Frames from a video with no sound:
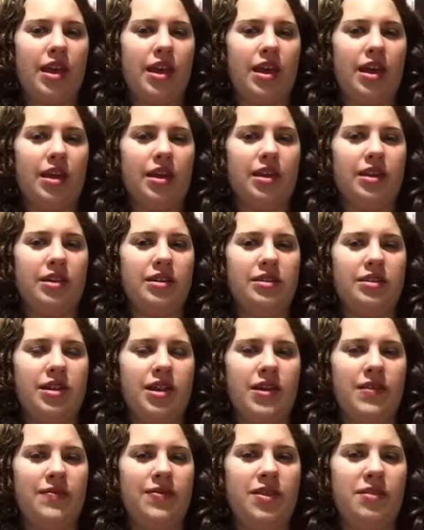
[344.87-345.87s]
And
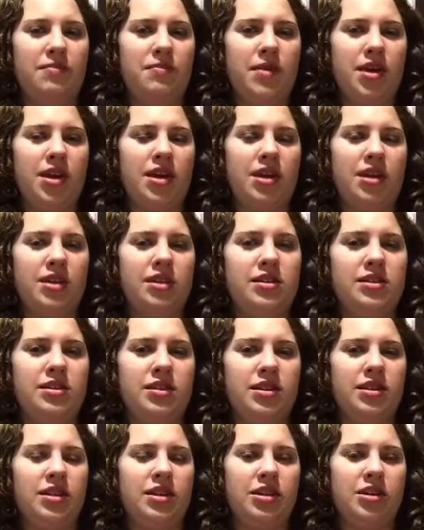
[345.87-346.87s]
if the men
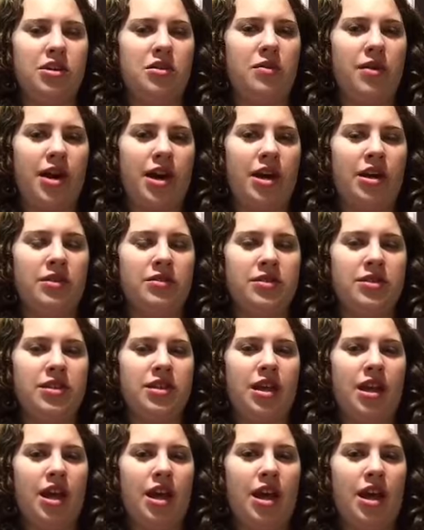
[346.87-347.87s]
didn't go out
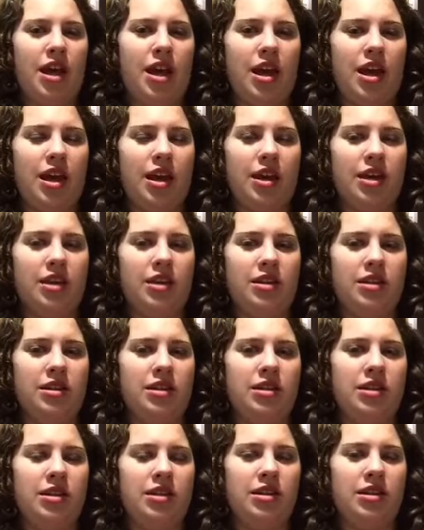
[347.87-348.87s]

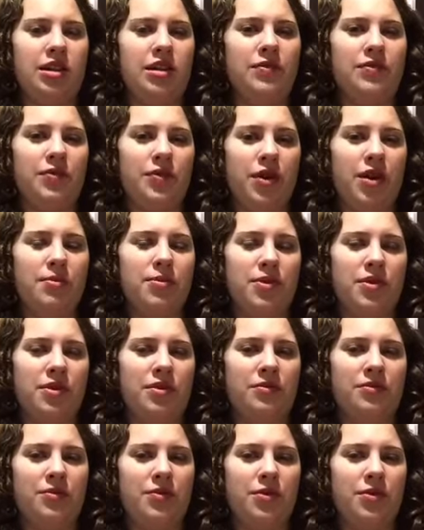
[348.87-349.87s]
and get enough
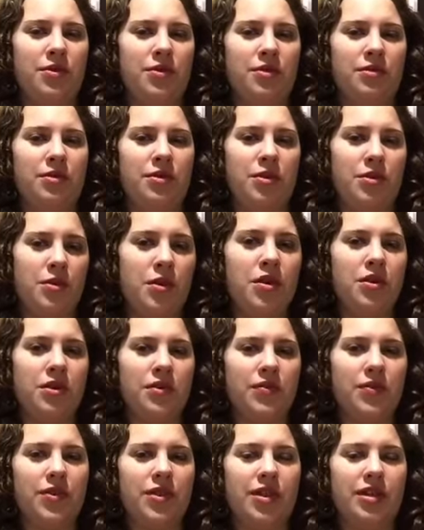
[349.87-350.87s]
rubber for their
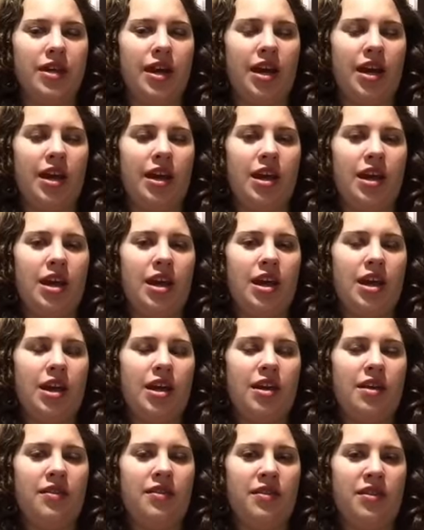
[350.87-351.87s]
quota for the day,
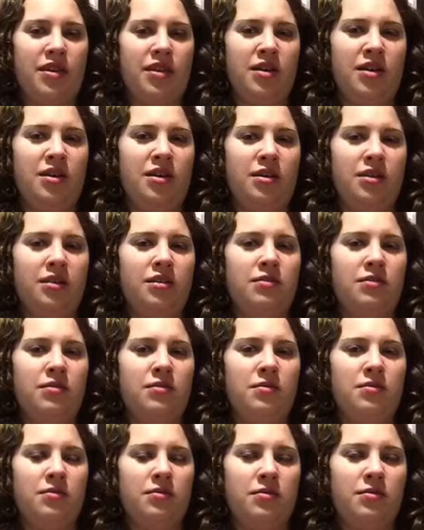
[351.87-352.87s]
the
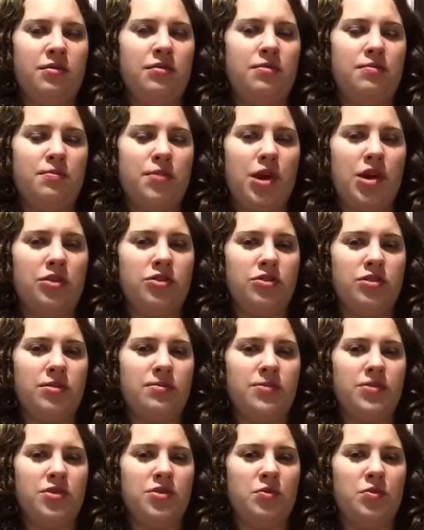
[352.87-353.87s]

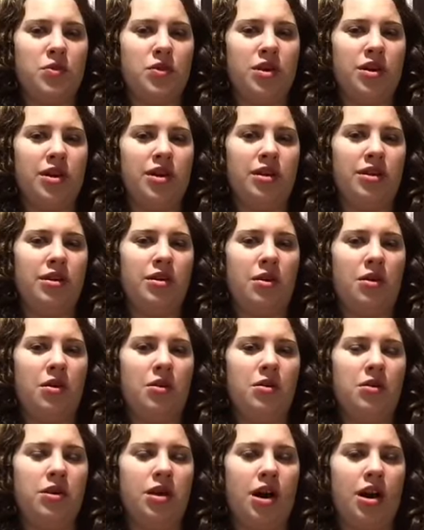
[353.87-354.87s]
Belgians would
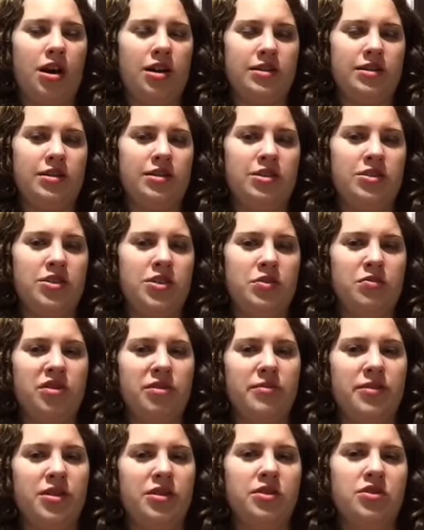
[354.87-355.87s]
hold hostage the
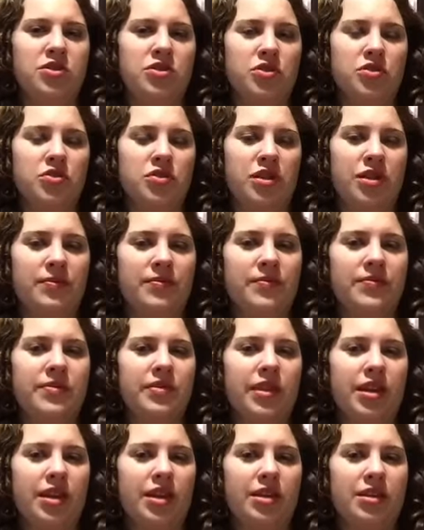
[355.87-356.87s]
women and the children
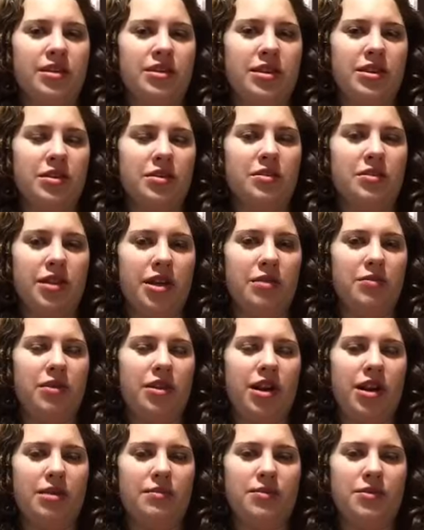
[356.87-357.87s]
until they were
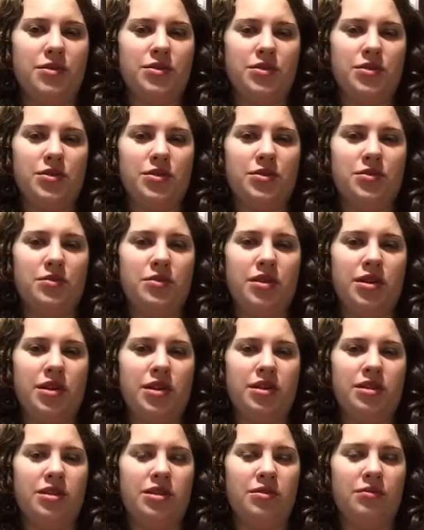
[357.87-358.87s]
able to
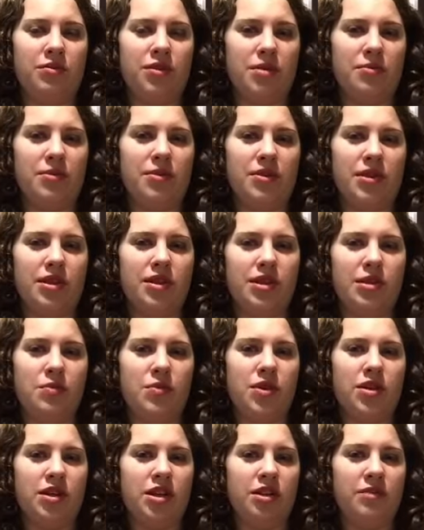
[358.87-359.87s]
get the rubber that they
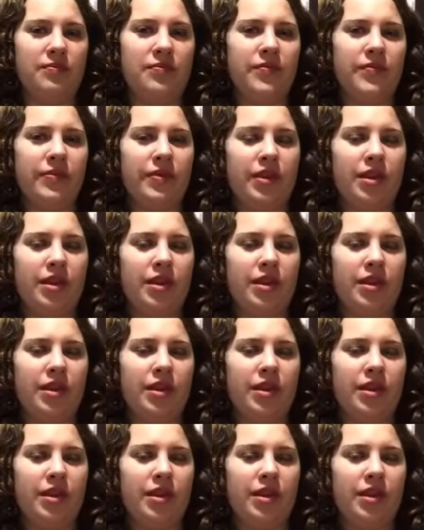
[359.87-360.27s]
wanted.